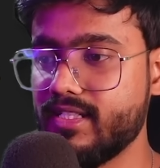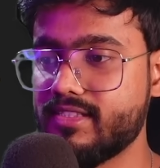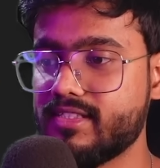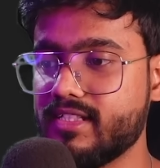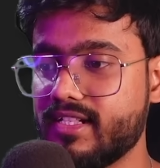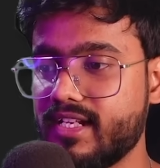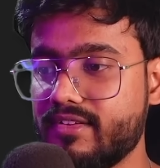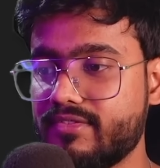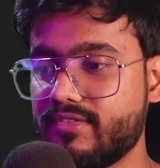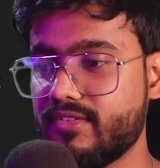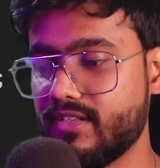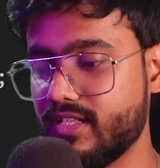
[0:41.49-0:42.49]
this
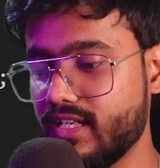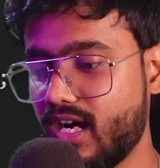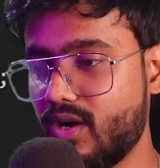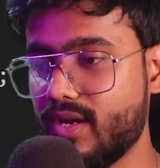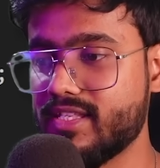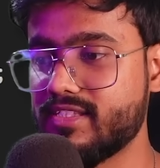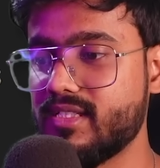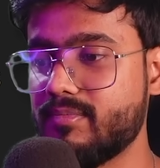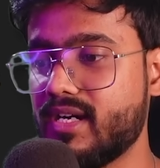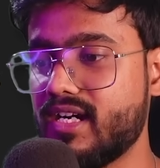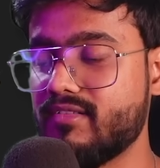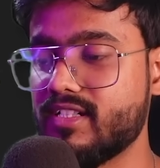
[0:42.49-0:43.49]
ref now has
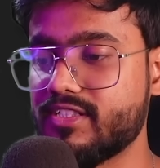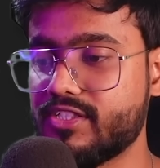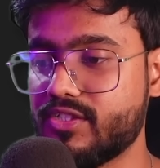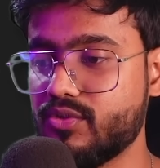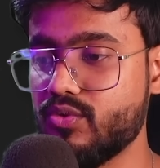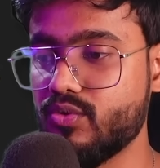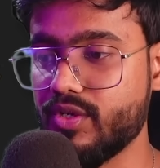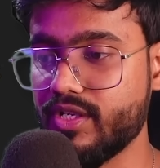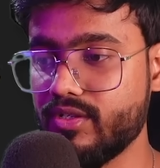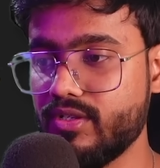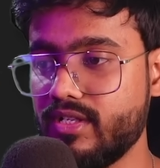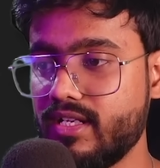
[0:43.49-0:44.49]
the powers to,
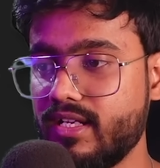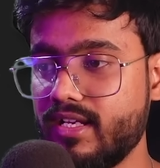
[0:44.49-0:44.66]
you know,